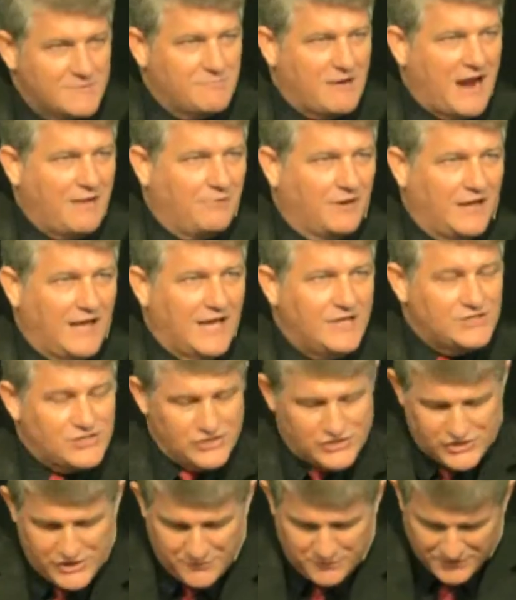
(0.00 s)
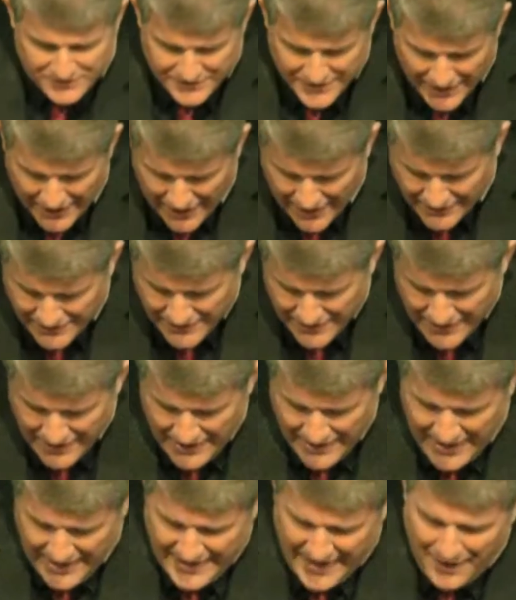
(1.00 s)
in my relationship with God,
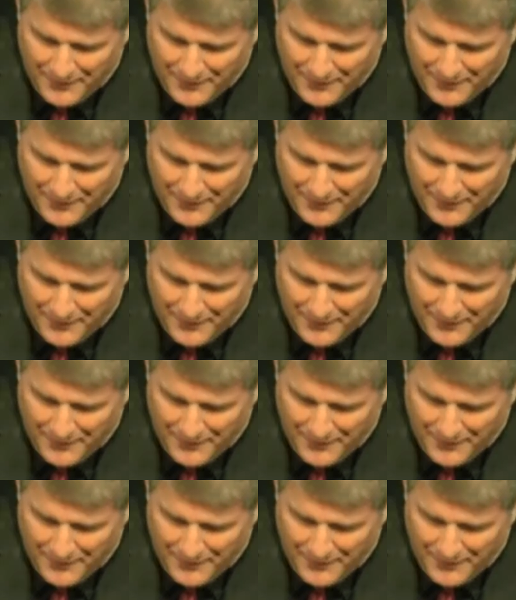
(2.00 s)
and